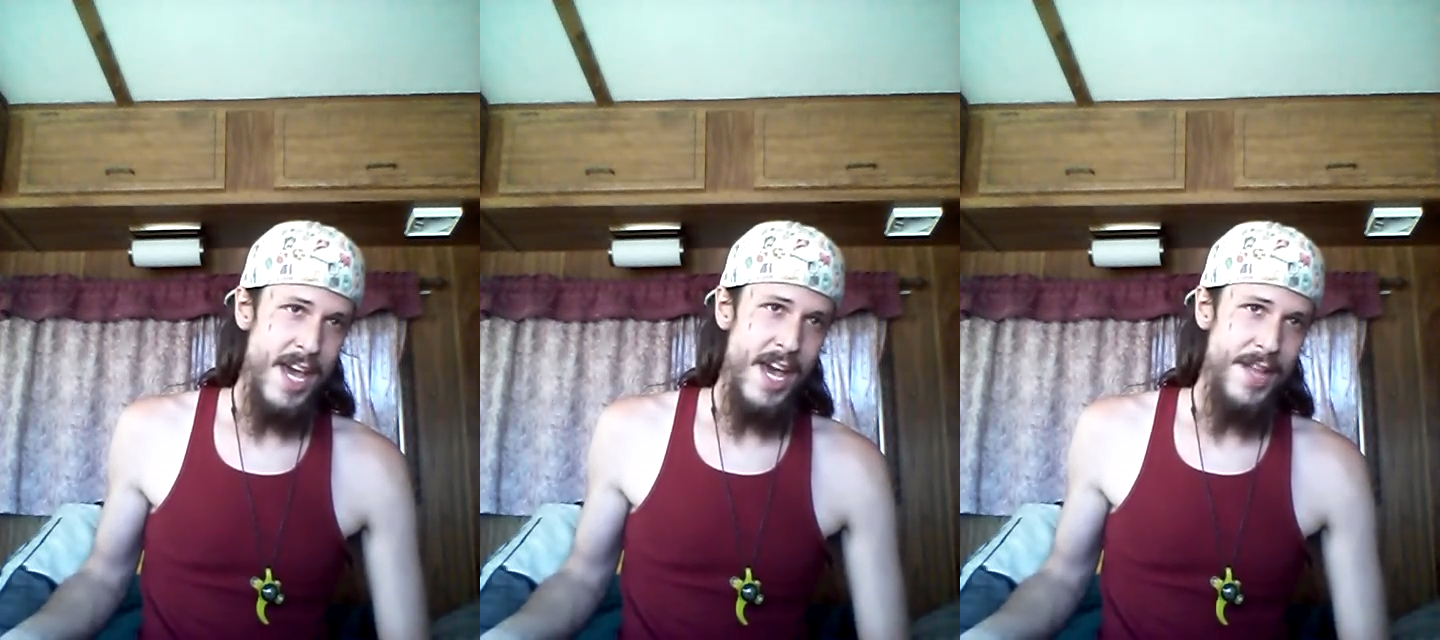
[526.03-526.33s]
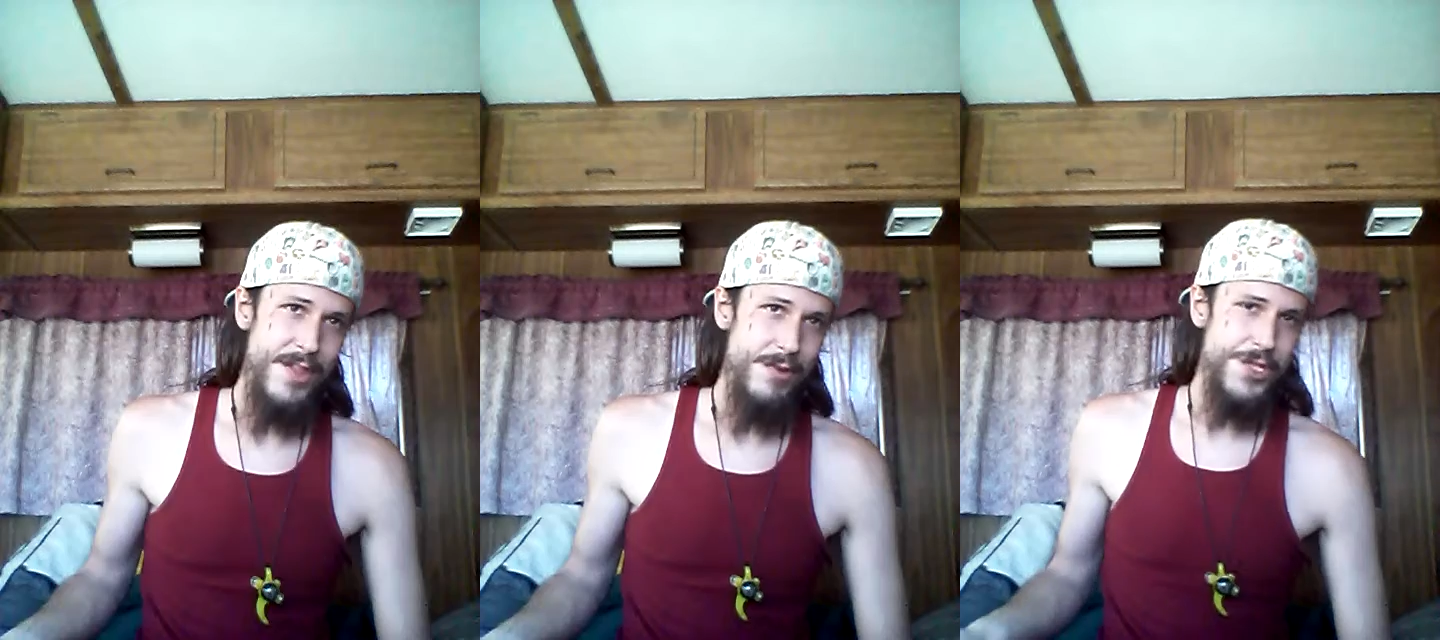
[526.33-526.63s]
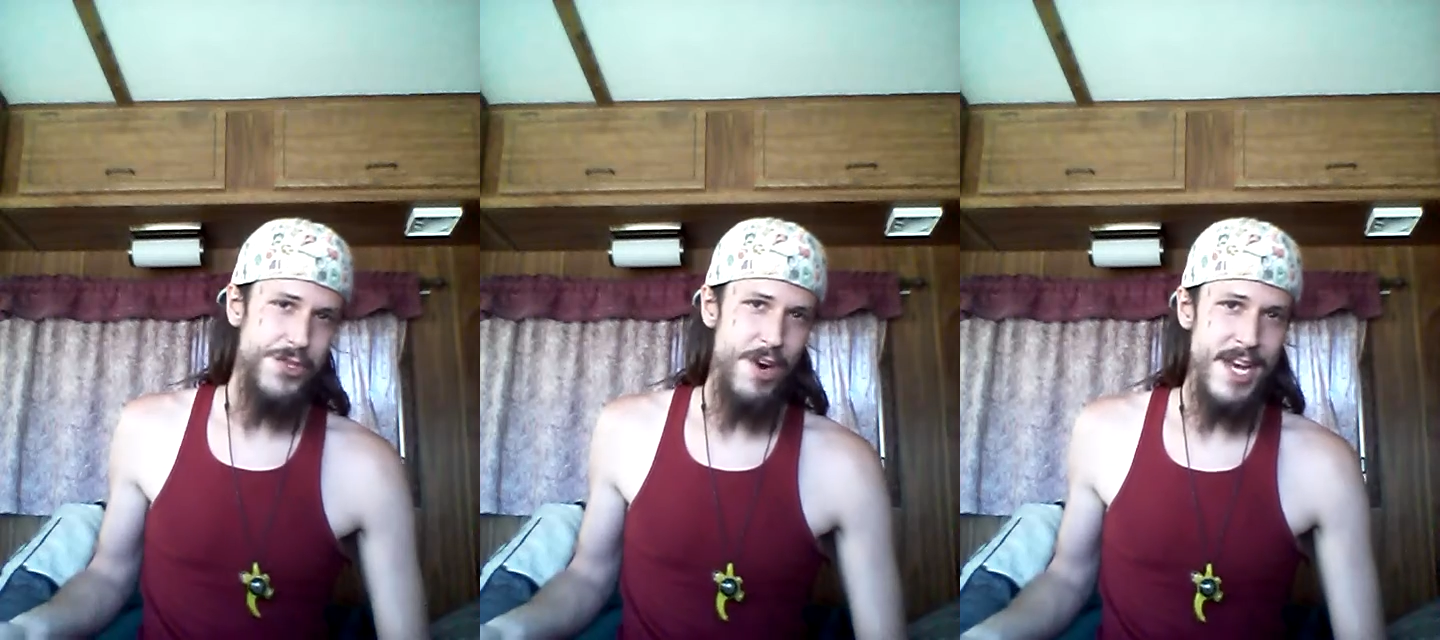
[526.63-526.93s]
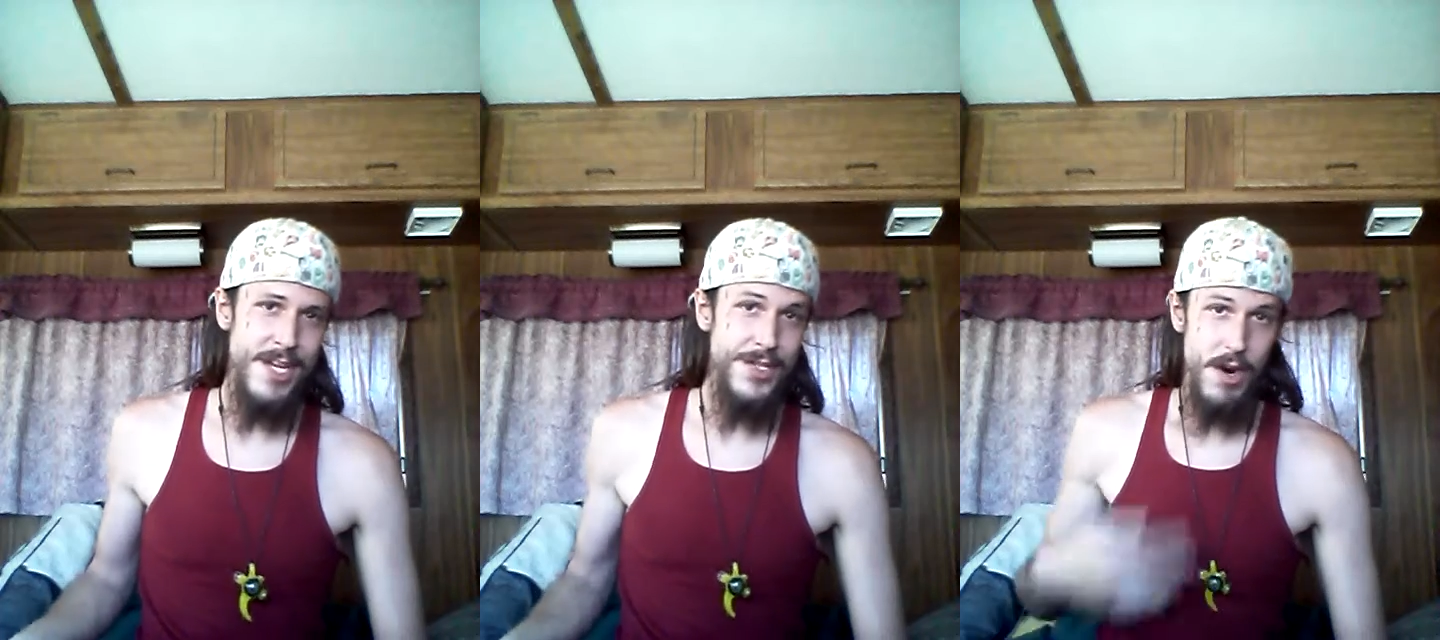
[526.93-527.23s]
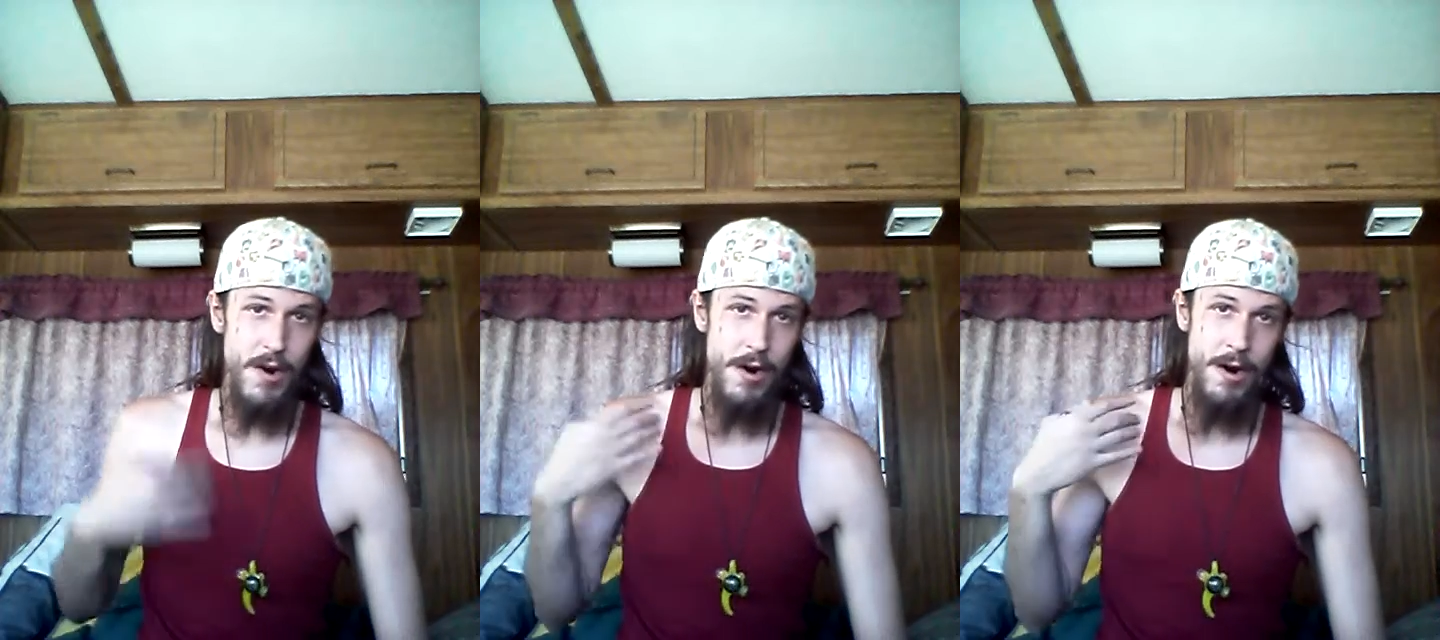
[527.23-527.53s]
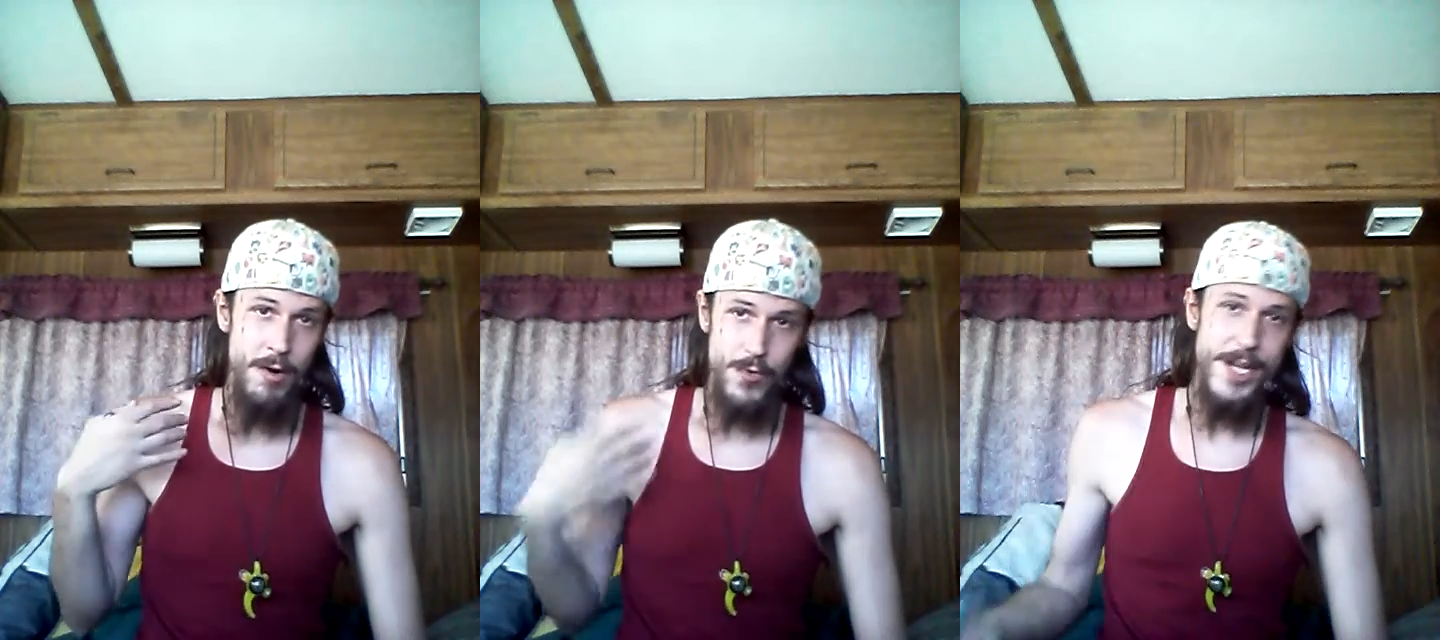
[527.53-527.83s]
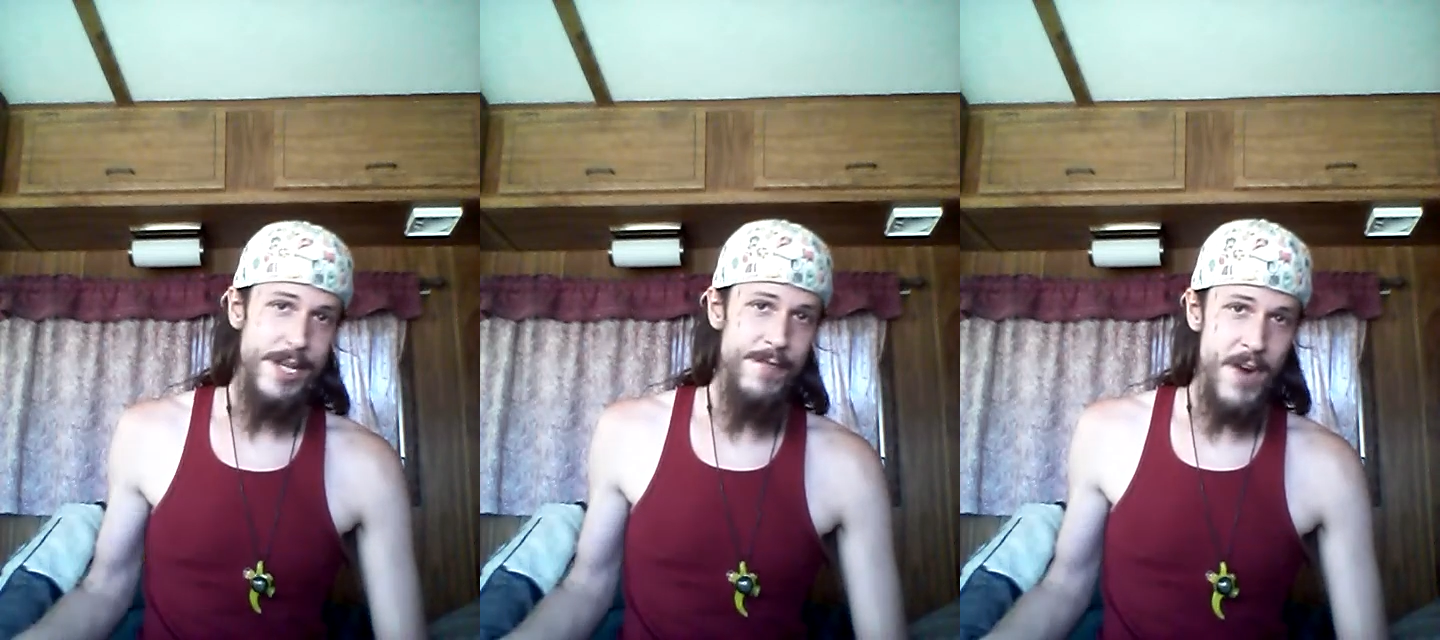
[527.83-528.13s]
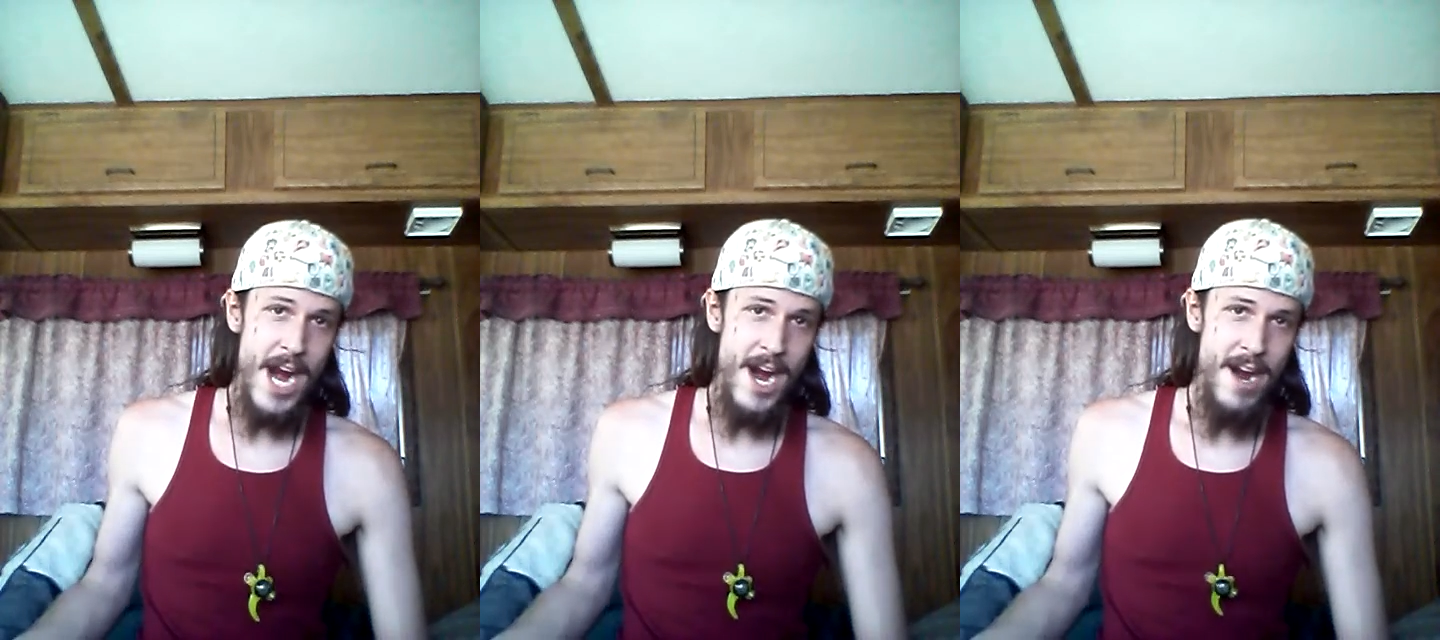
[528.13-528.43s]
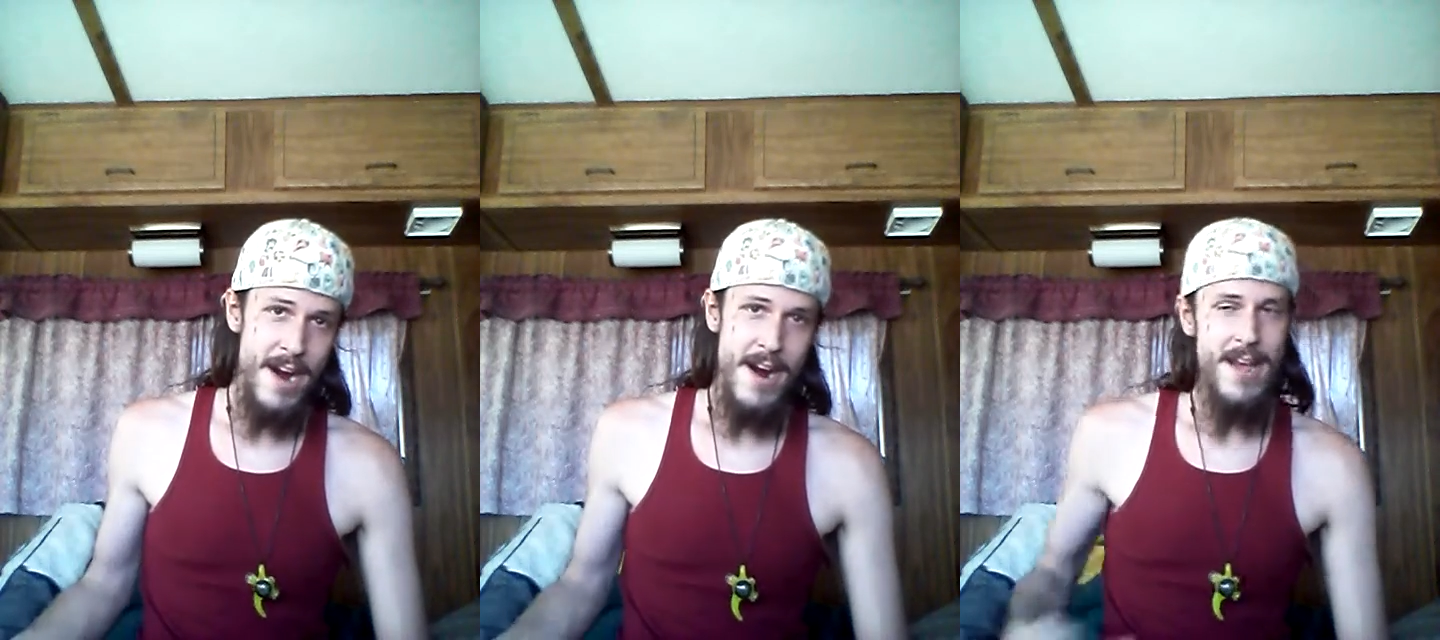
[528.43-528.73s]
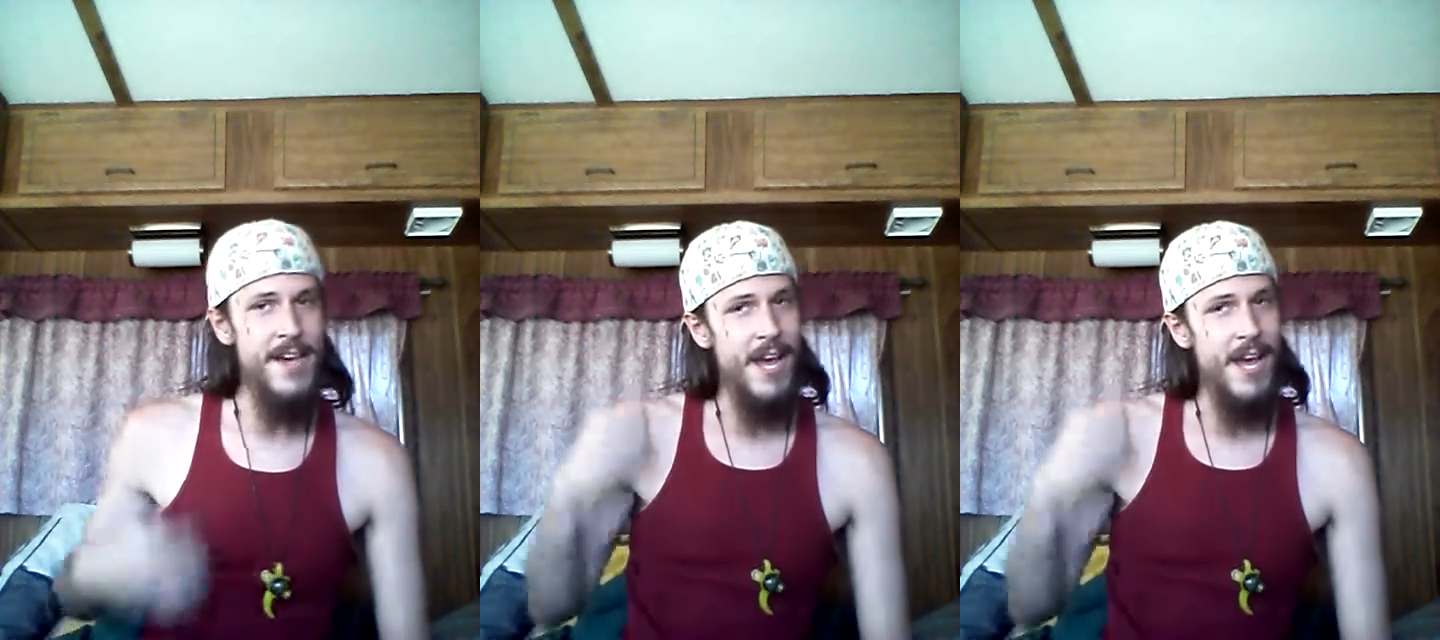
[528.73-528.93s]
and those strains are really rare